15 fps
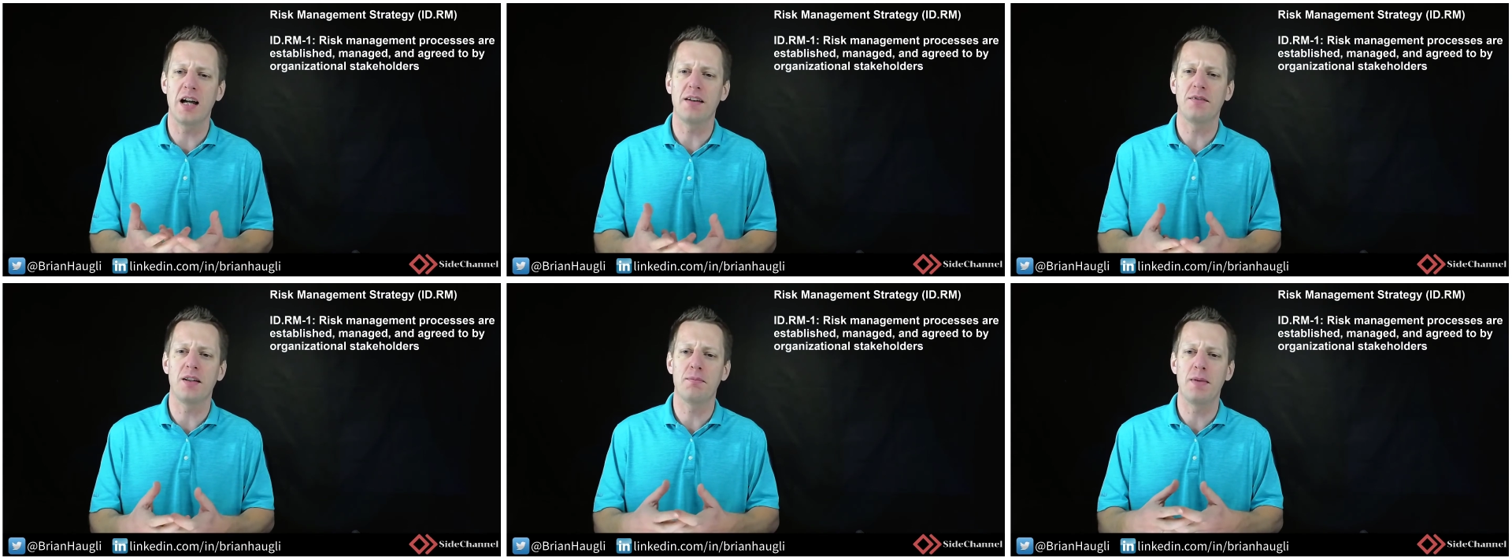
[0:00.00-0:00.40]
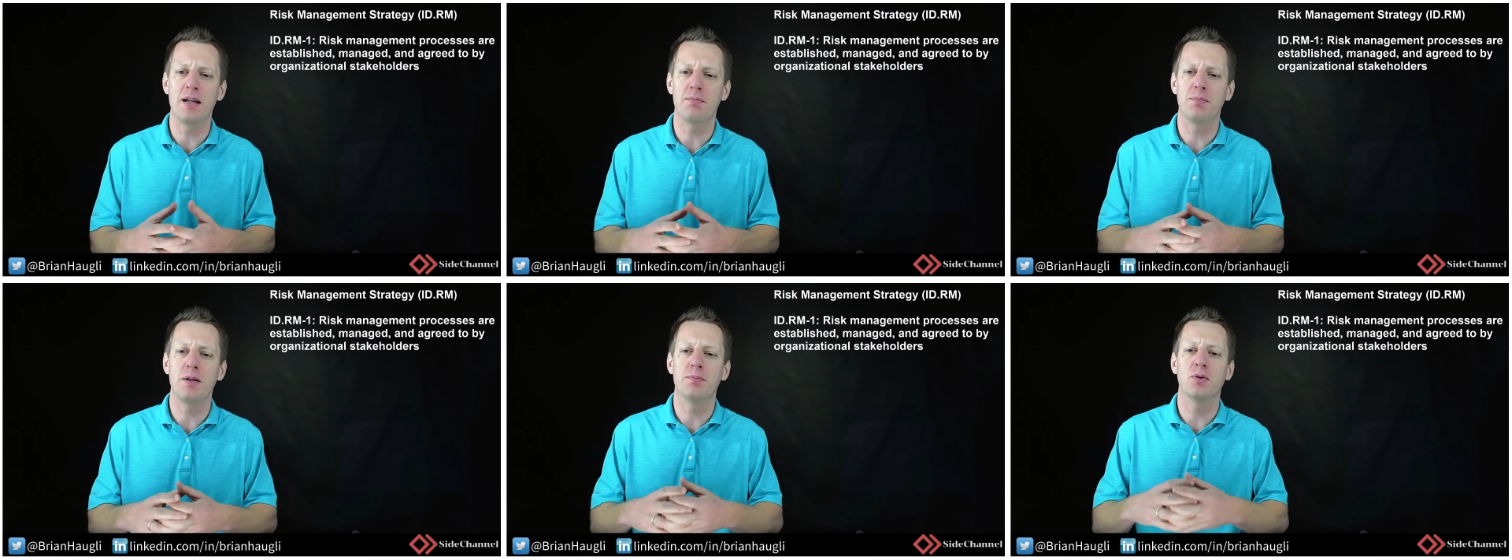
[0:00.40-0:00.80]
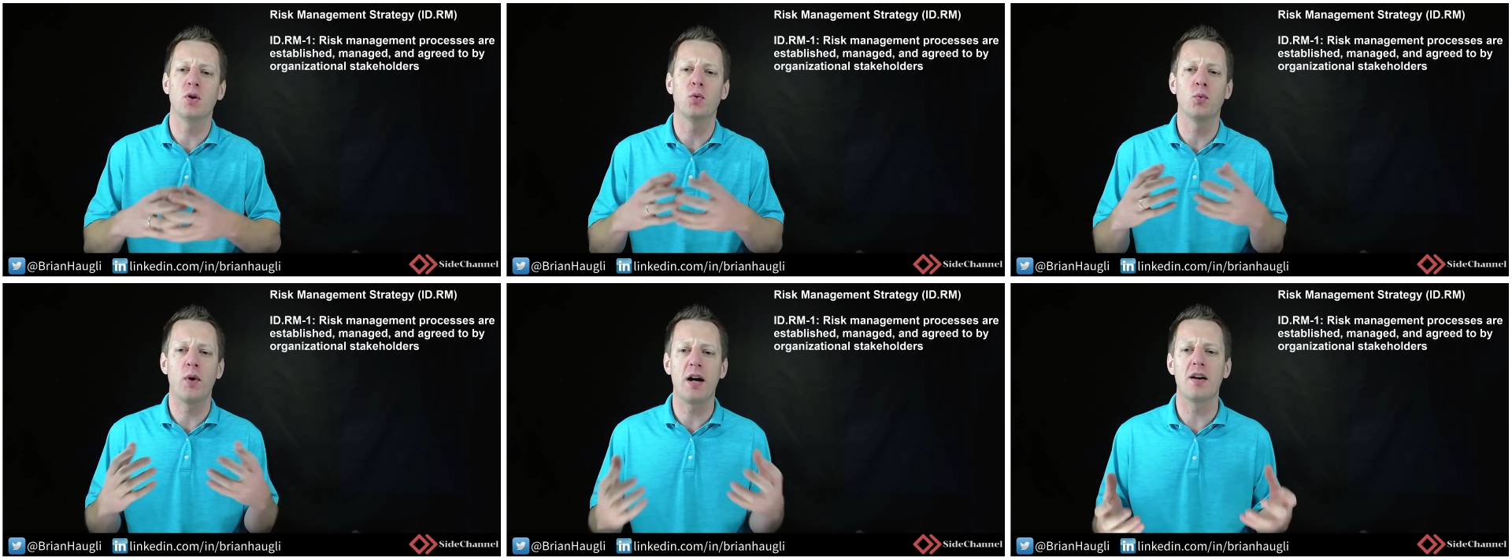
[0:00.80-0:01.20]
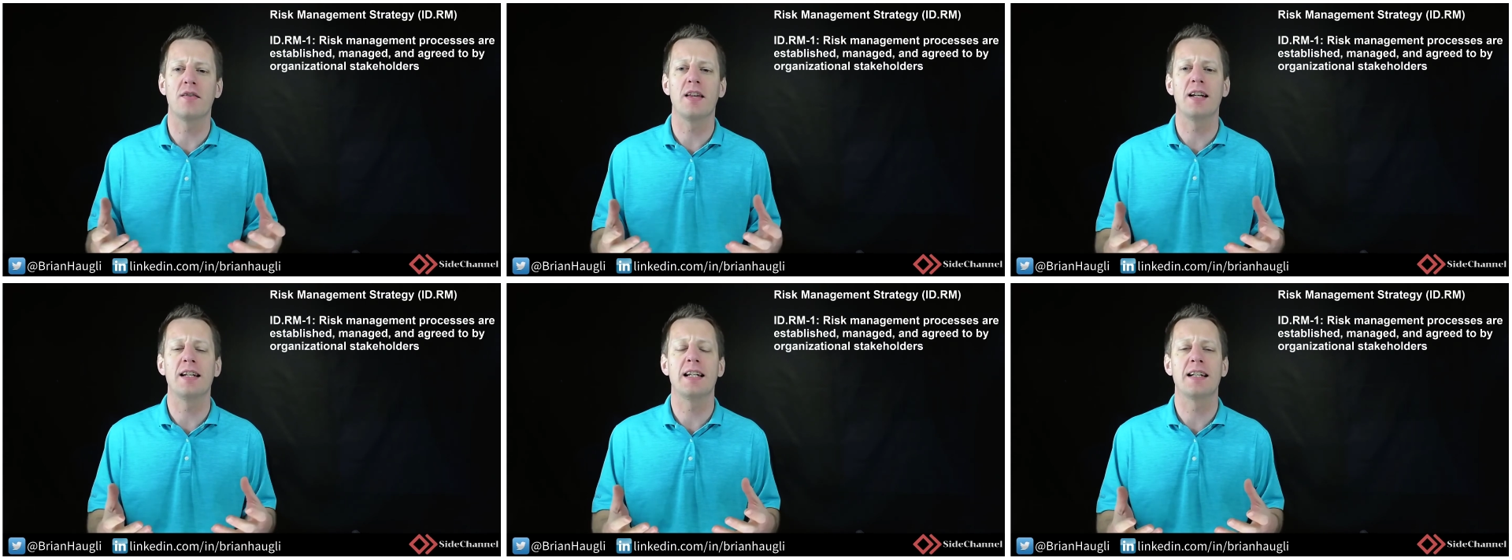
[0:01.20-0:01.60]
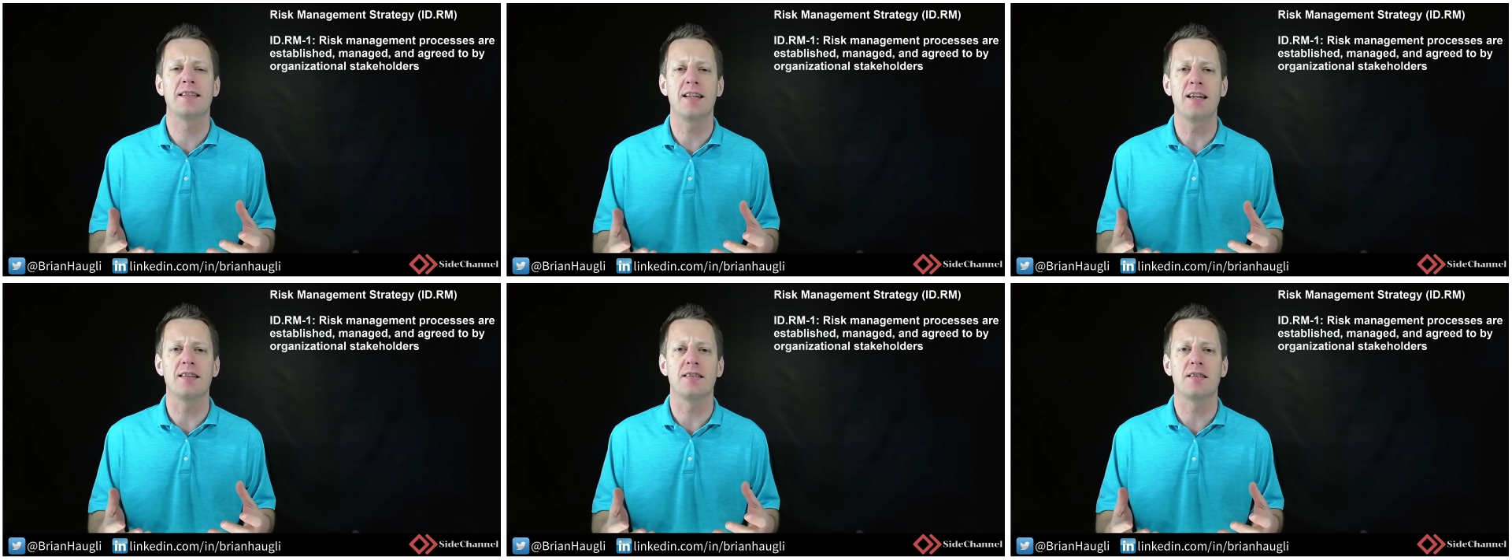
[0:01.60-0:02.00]
have to make people aware that it
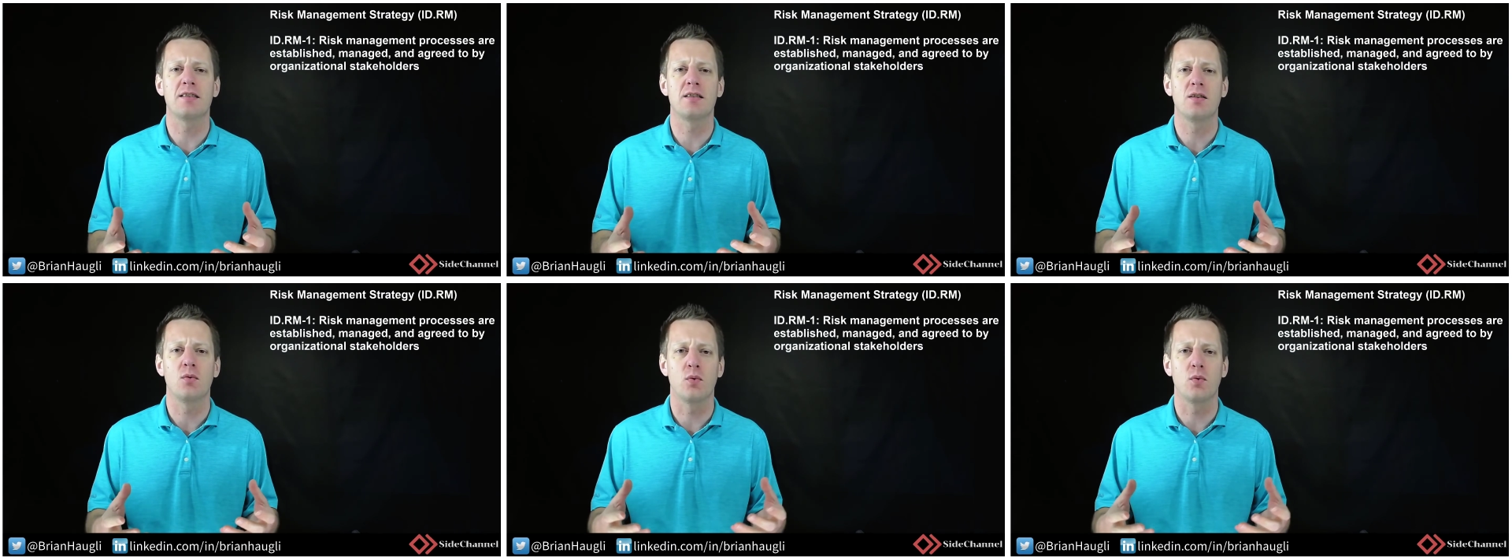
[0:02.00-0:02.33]
exists.